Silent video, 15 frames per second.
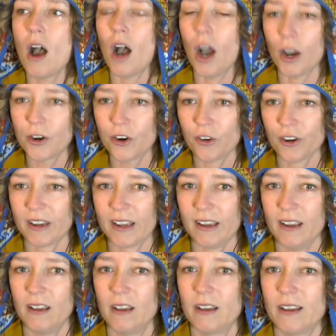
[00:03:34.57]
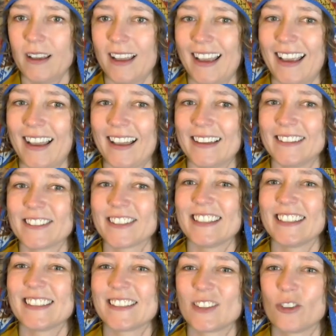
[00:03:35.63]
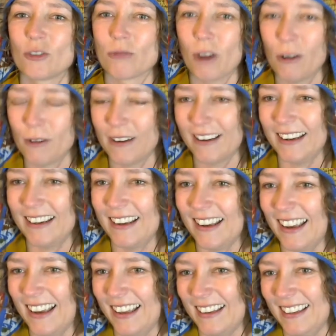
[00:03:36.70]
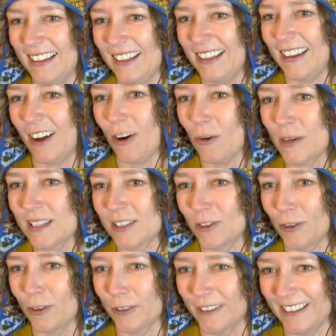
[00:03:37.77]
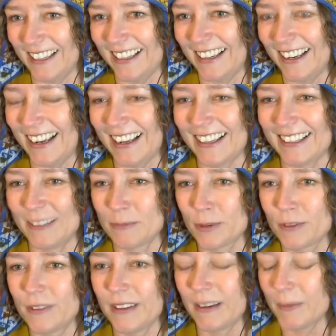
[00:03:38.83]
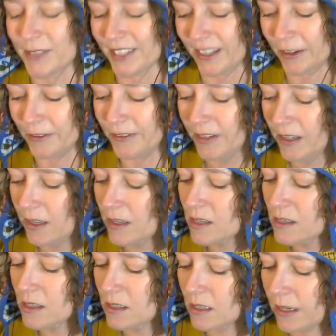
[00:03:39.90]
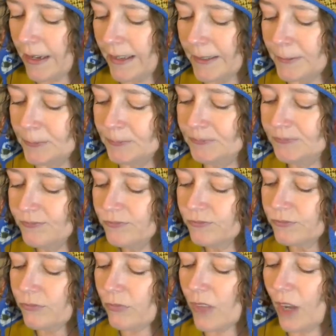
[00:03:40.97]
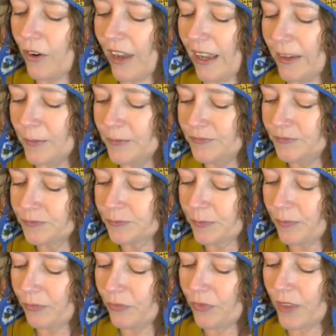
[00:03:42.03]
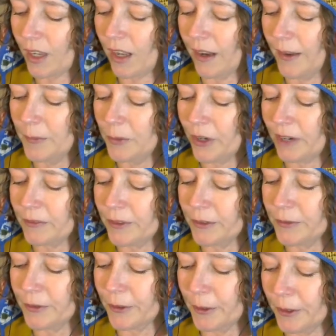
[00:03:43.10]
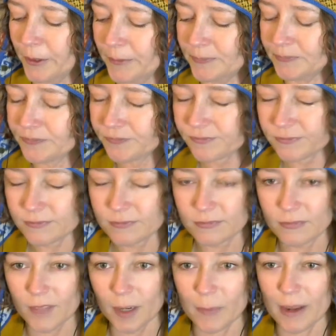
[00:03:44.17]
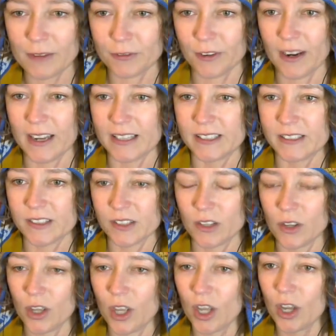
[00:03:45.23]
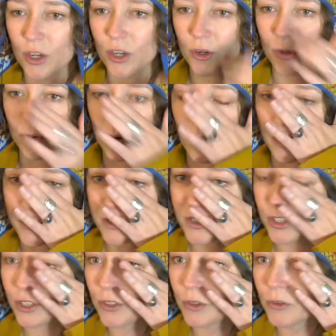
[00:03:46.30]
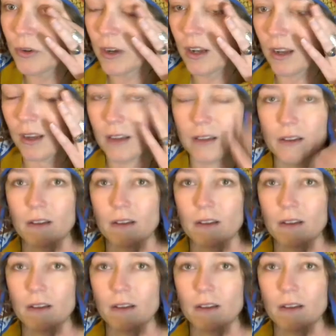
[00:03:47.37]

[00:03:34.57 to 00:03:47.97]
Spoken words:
hungry and is growing and always learning and improving himself. And okay, I'm grateful for my friends who are too